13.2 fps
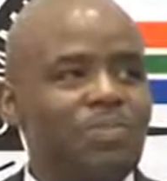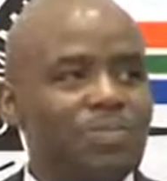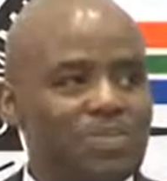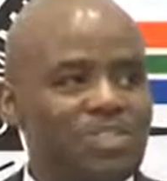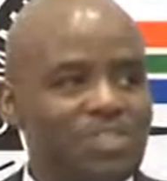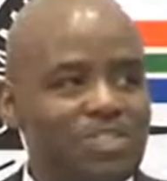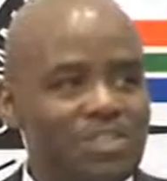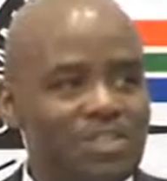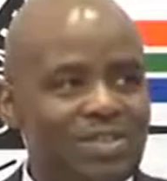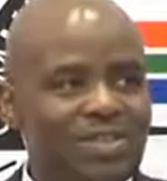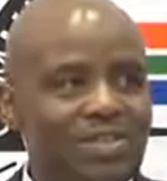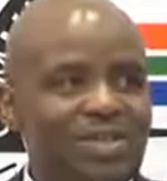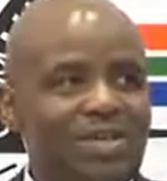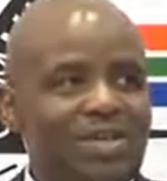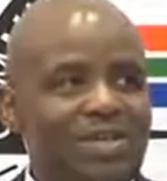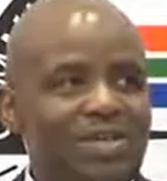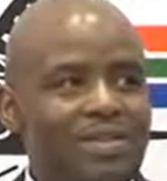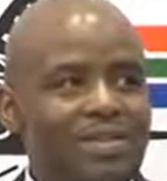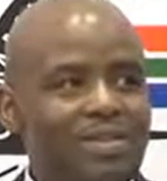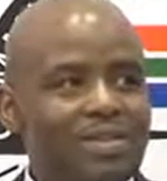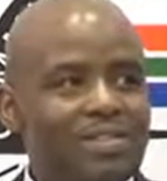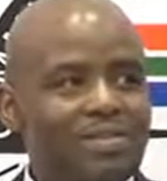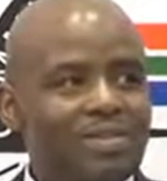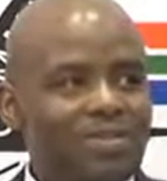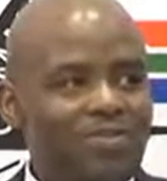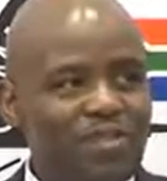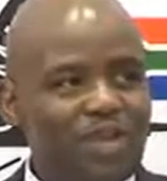the South African Reserve Bank.